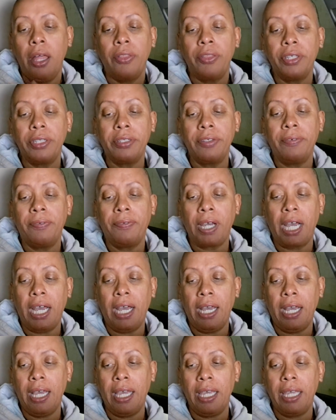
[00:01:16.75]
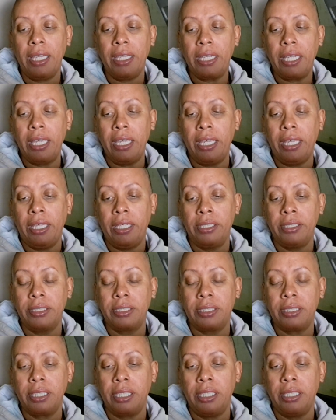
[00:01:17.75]
The divine
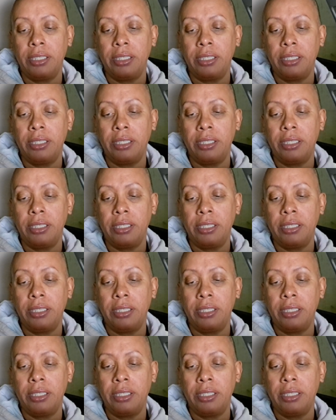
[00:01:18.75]
is